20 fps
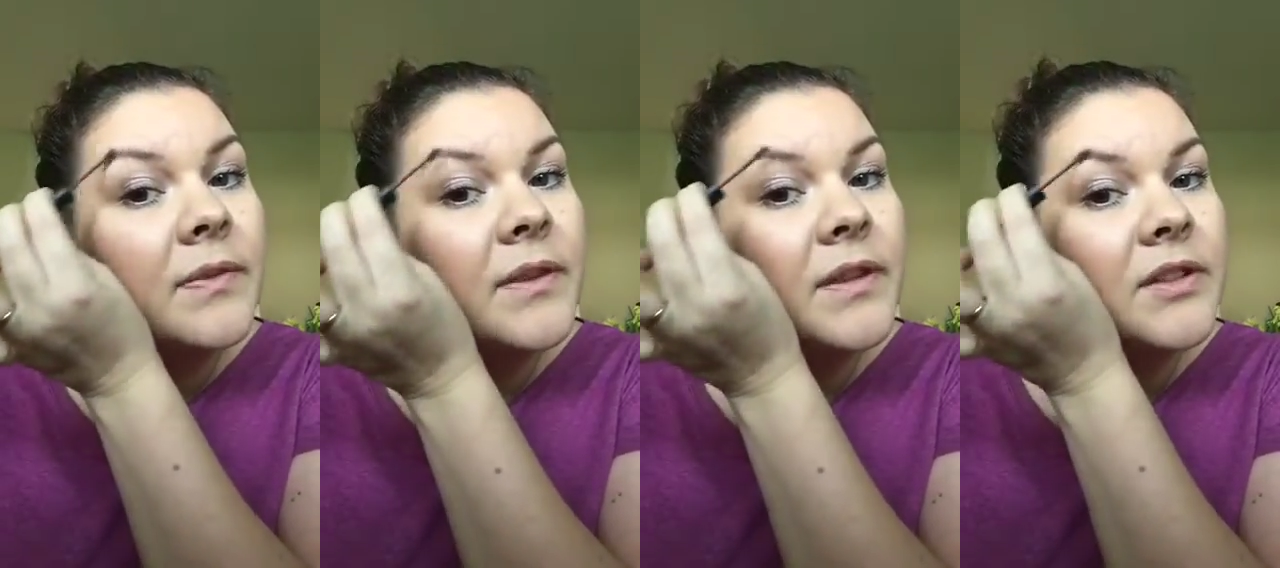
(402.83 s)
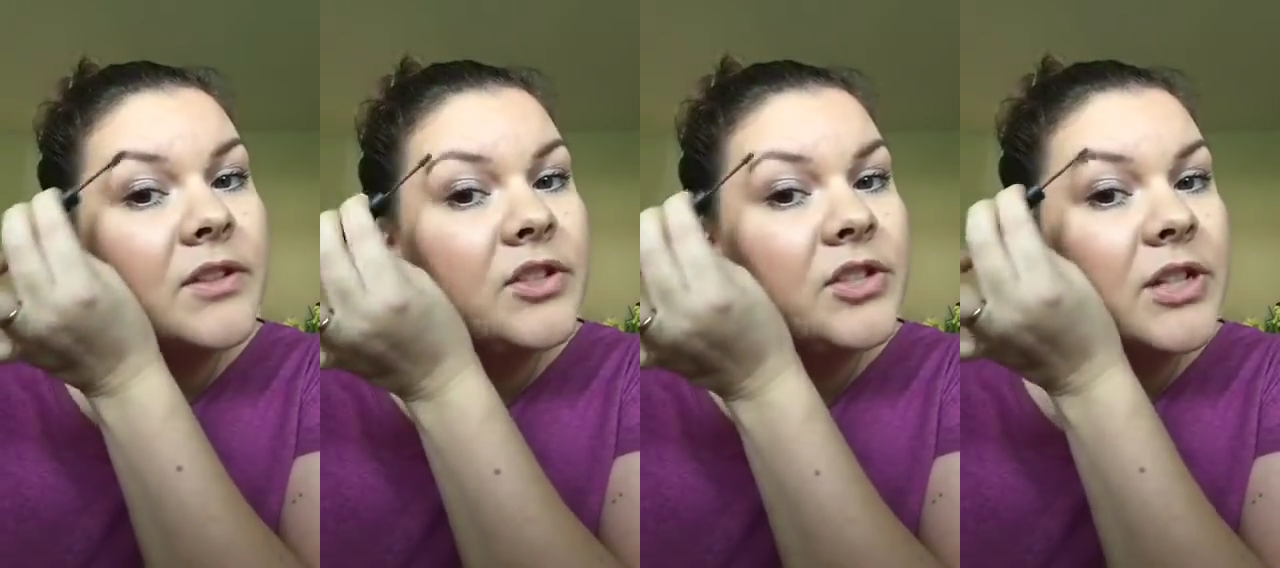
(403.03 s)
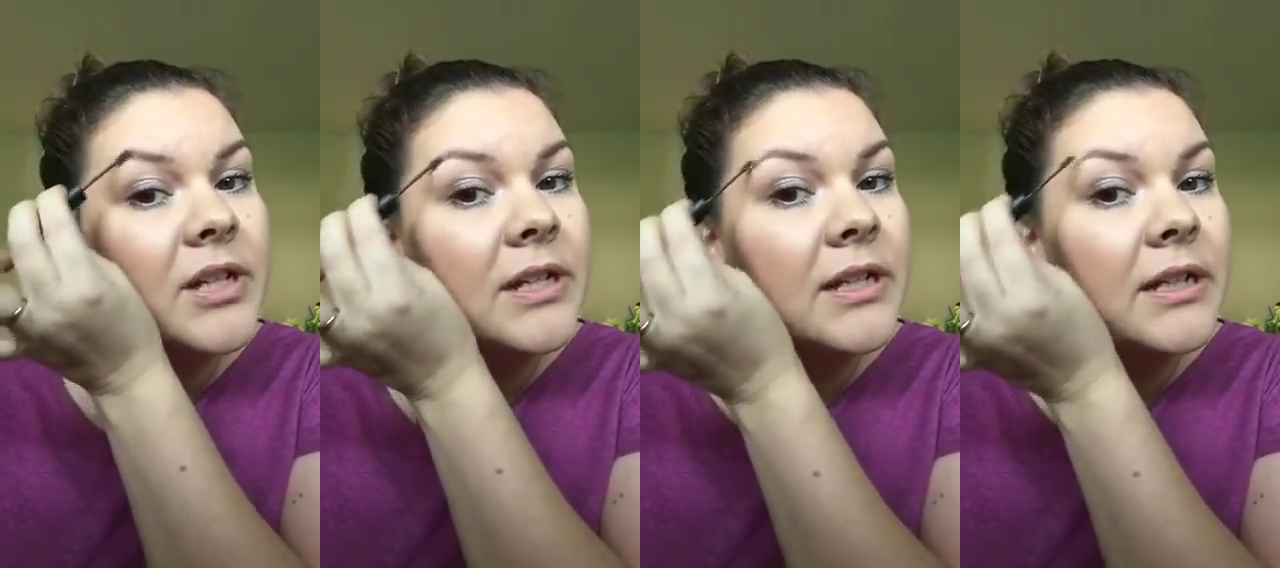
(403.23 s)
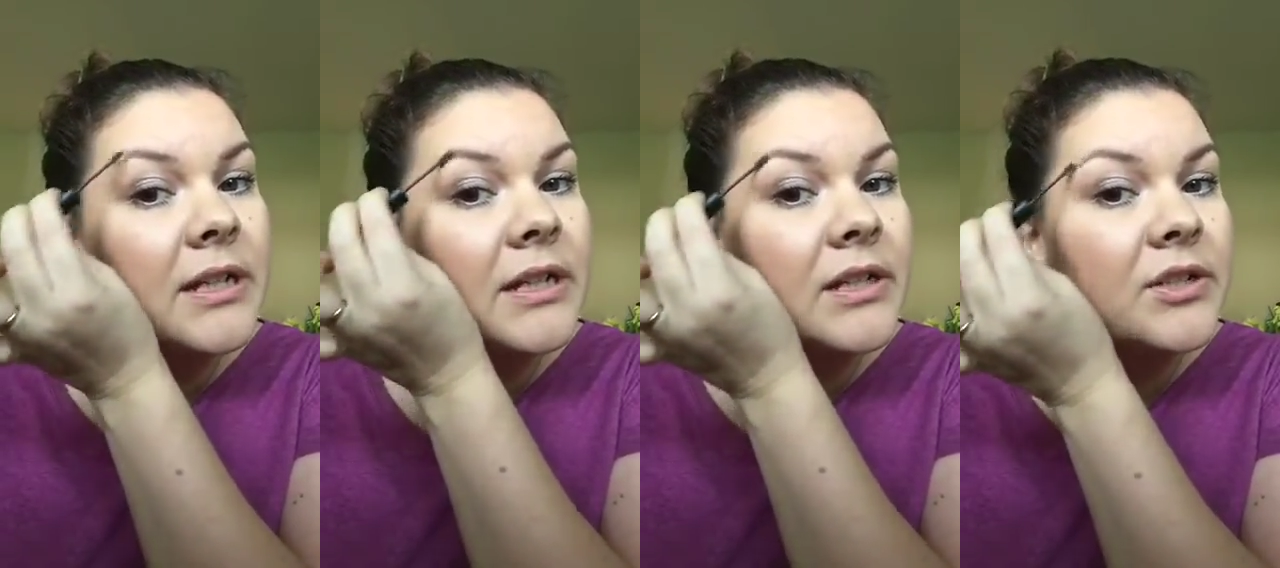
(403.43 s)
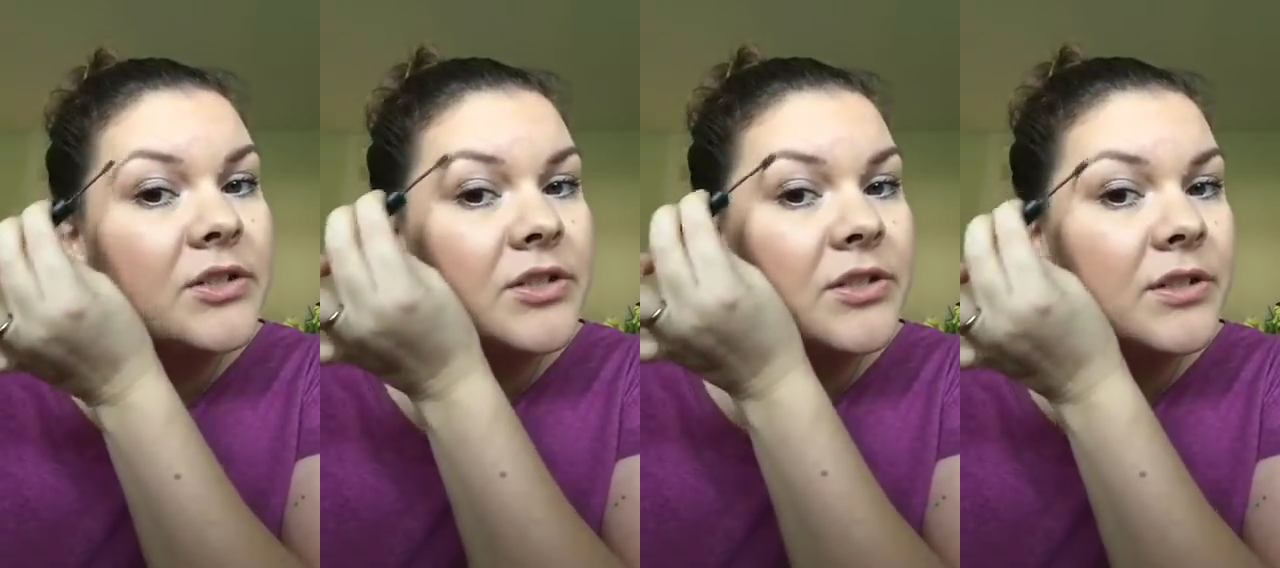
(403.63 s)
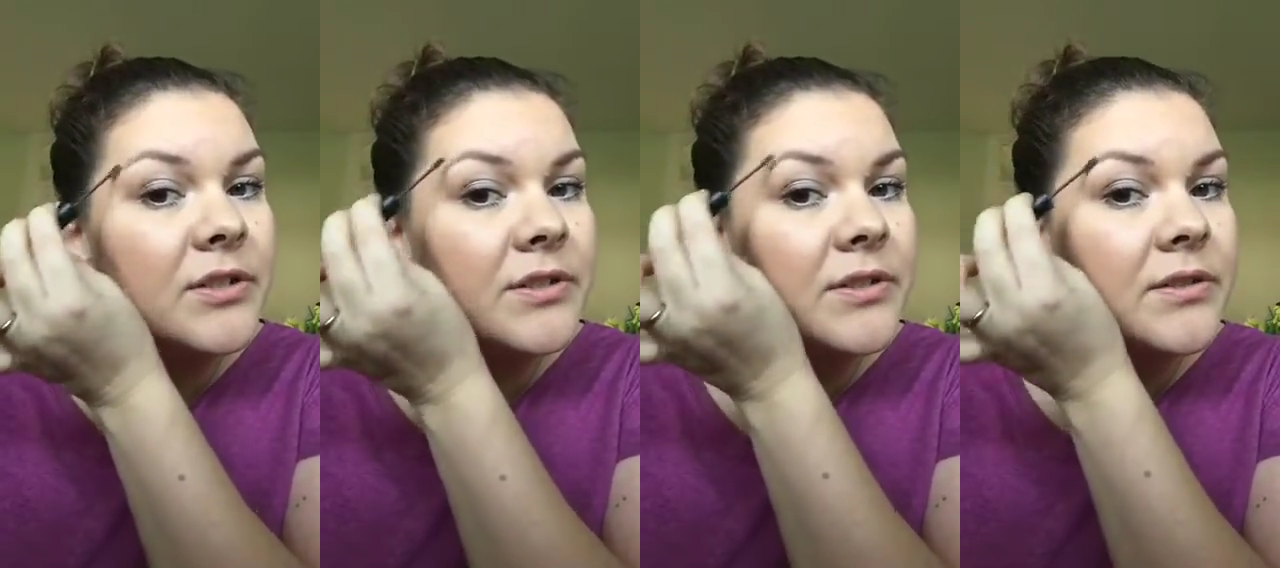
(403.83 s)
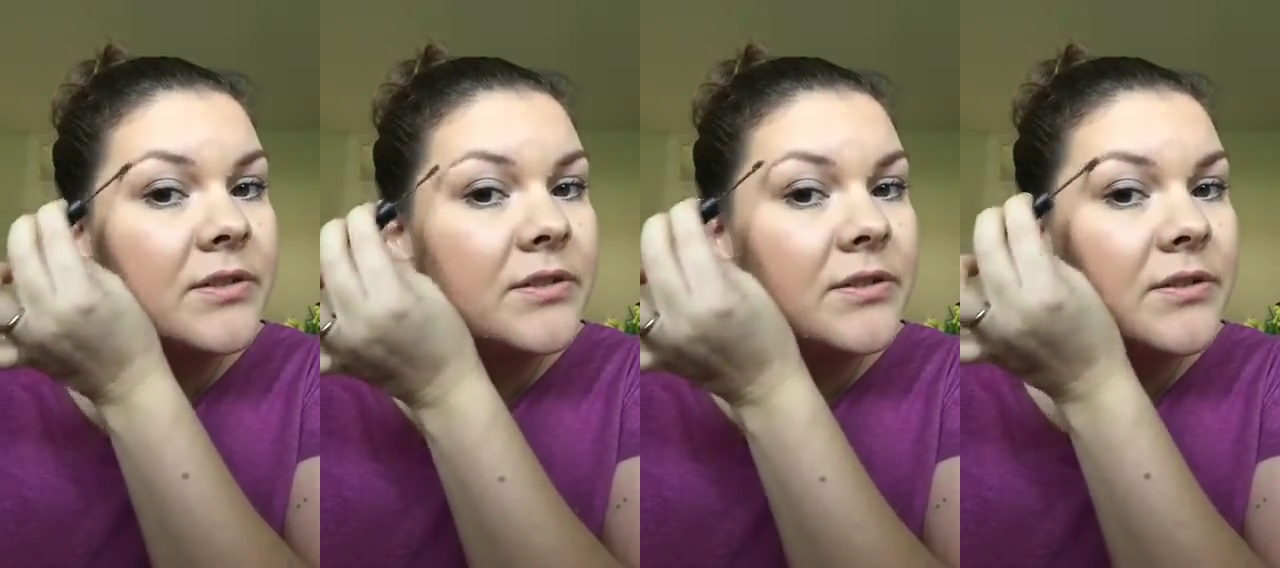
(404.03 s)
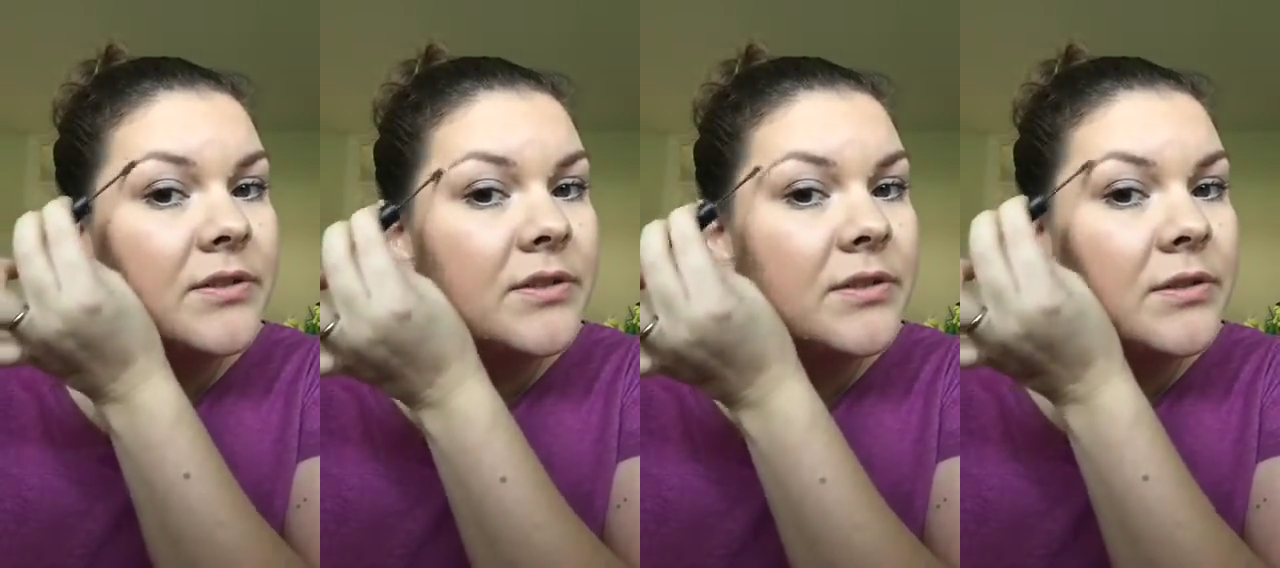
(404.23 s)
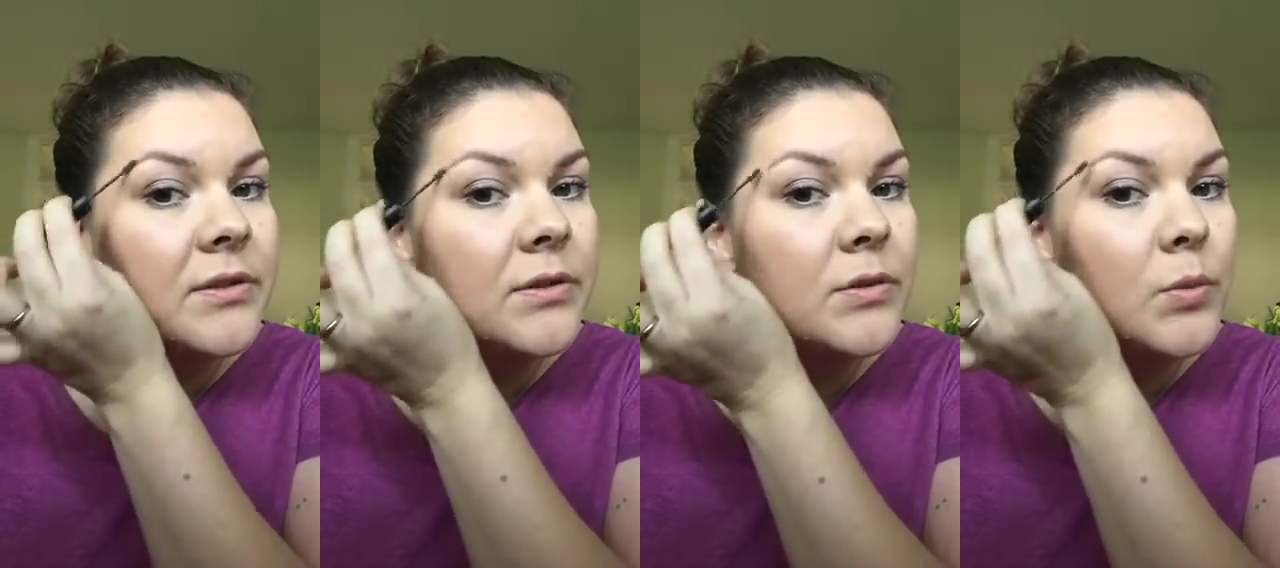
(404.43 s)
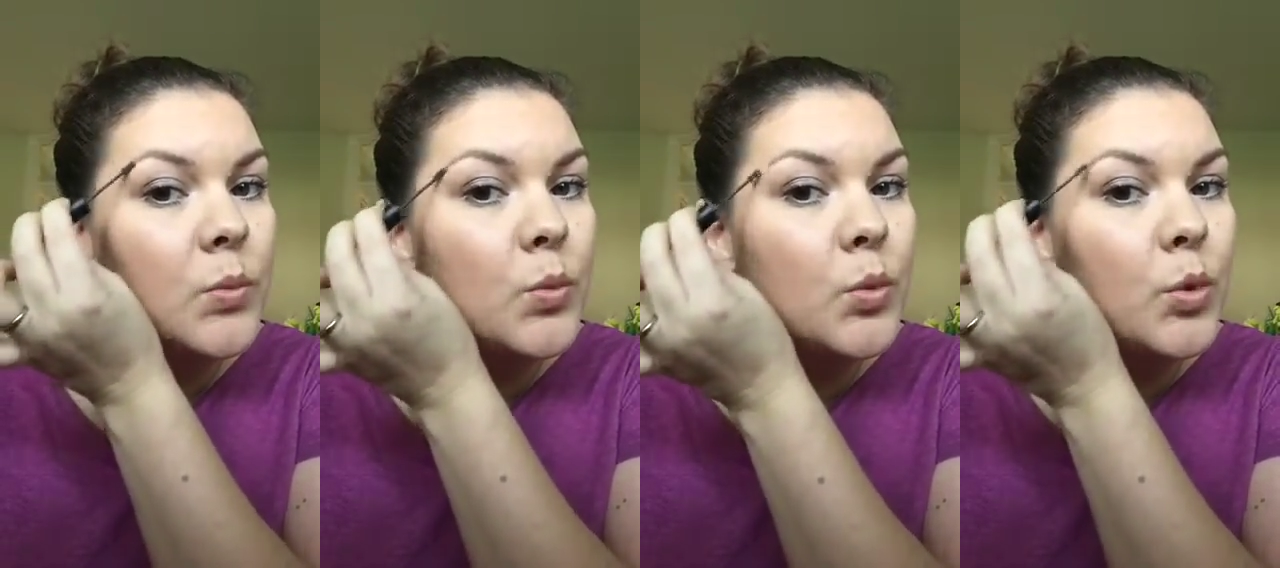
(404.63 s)
and then gently just
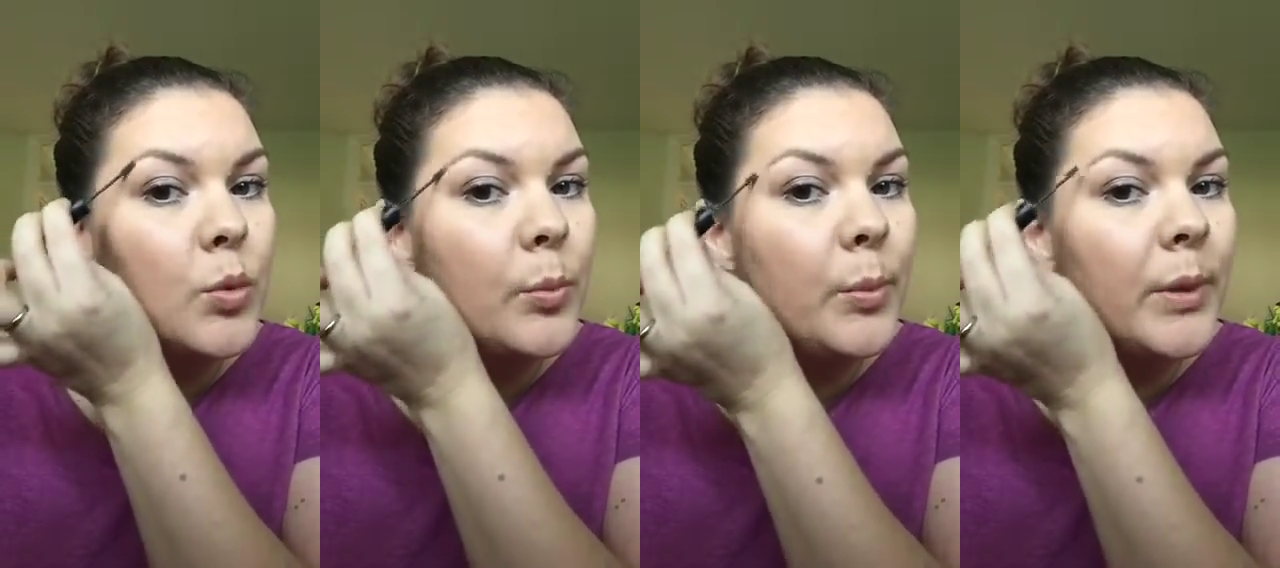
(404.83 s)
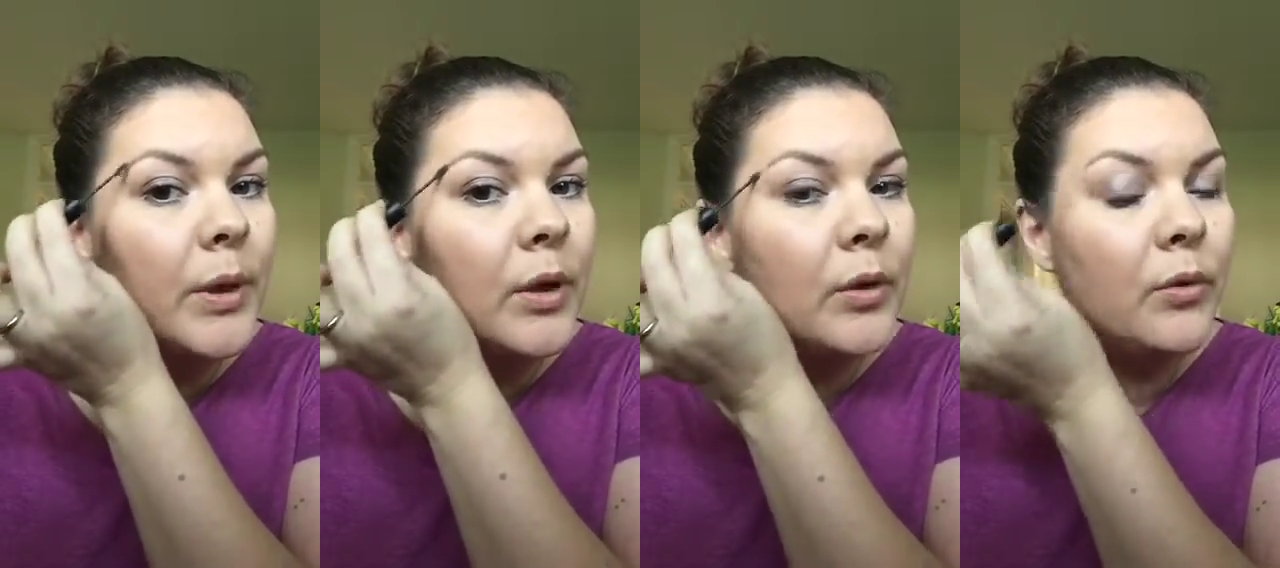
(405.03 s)
swoop